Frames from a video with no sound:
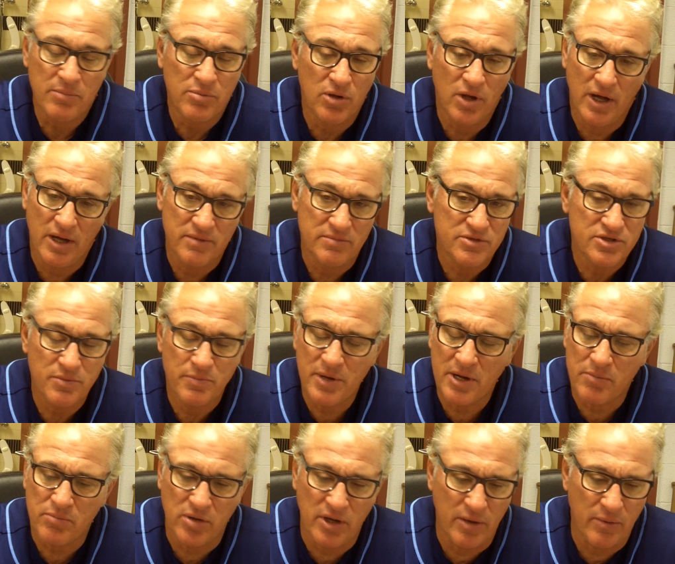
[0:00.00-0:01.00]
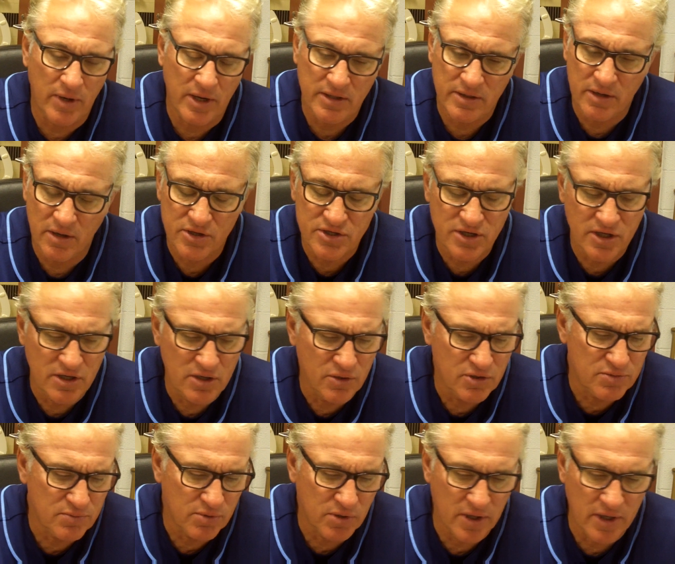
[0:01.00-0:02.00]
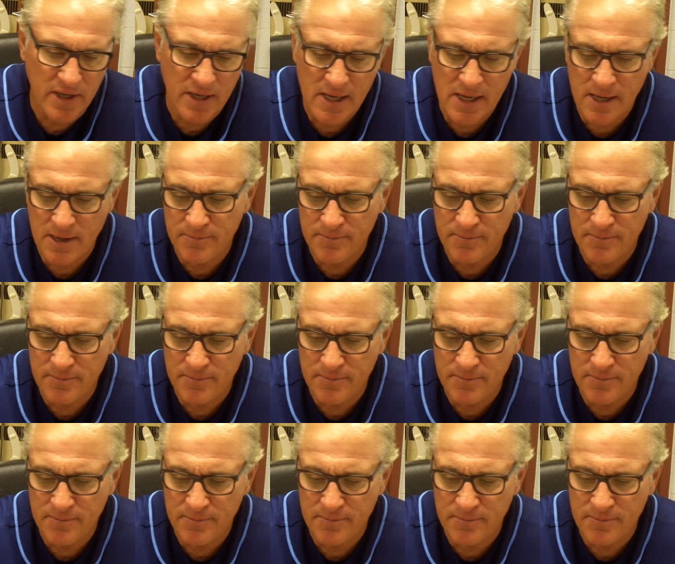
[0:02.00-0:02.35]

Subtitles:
Big play. It's a big play right there. It's a huge play.